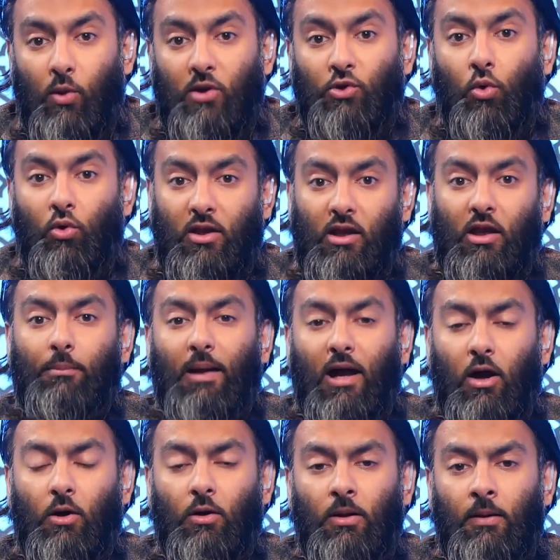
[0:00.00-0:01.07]
We're
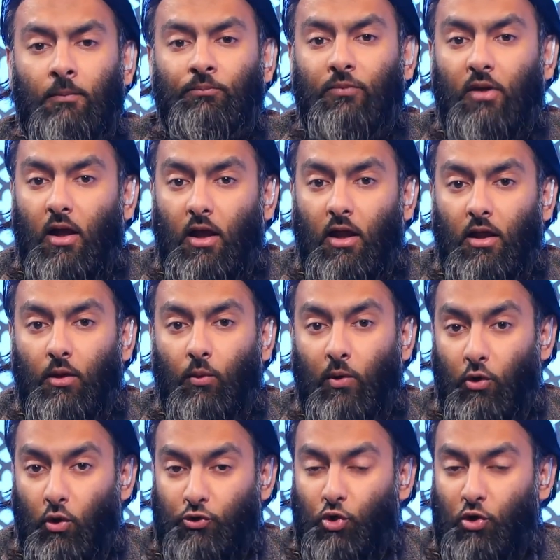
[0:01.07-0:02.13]

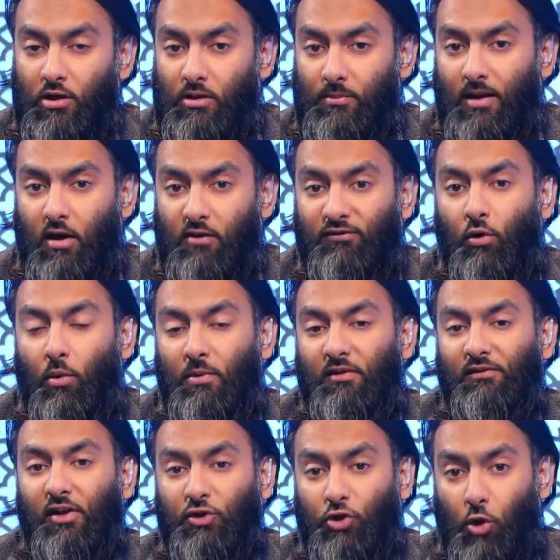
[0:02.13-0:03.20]
not talking about a form
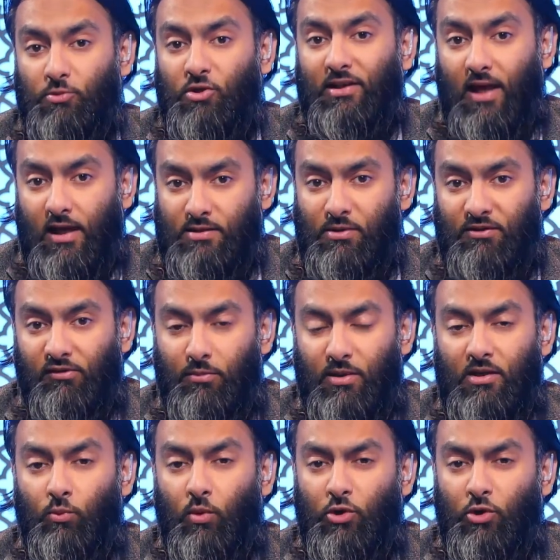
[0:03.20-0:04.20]
of adoption that's been forbidden.